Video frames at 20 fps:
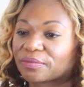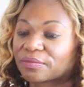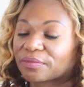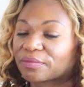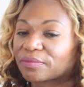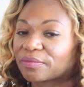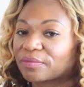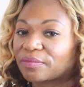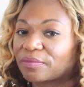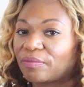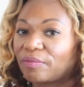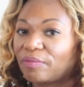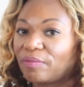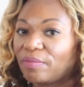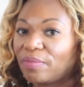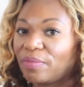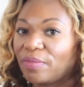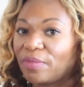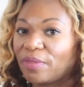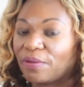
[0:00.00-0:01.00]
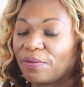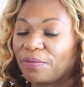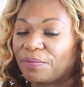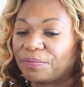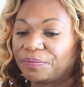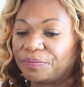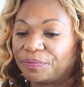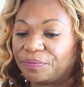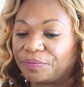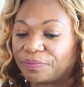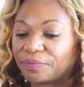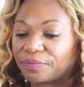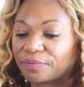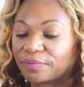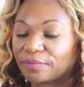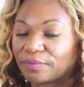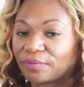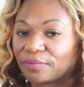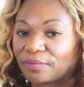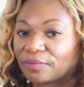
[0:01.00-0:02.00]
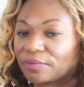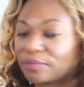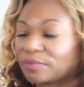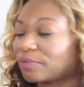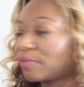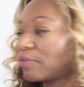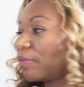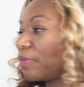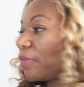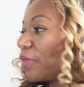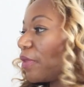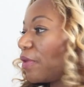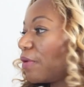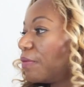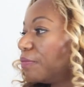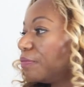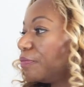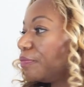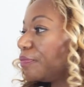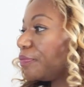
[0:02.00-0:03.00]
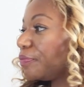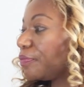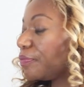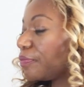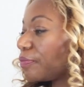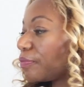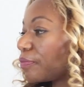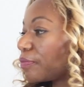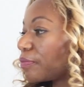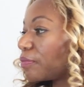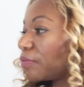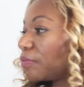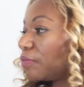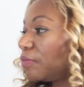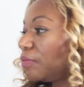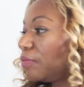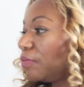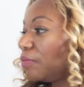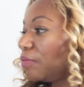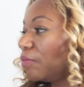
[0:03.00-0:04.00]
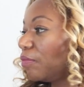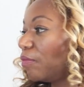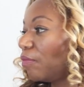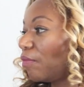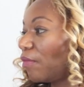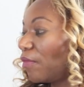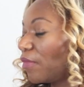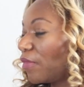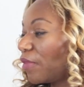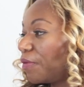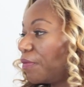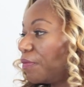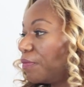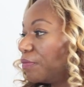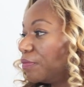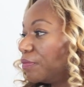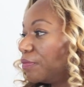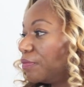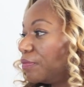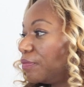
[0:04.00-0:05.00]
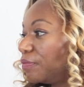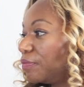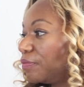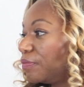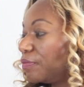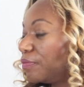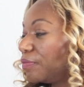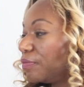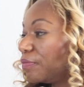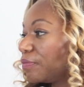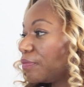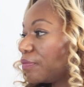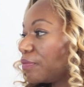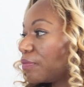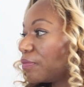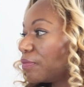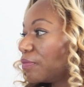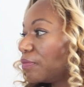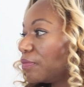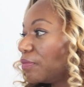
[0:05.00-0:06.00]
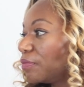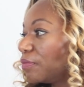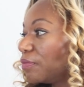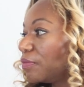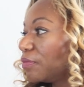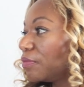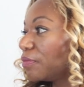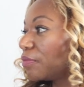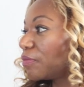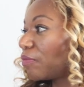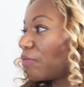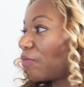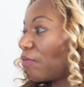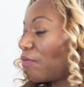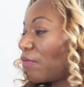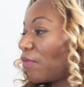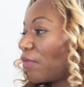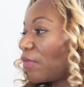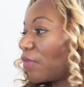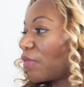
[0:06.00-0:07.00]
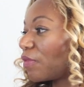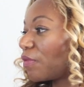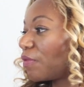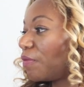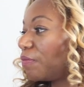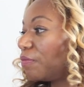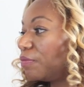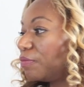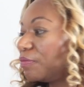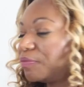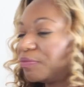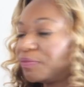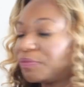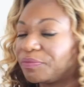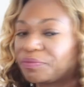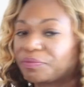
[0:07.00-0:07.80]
No words are spoken by the person on screen.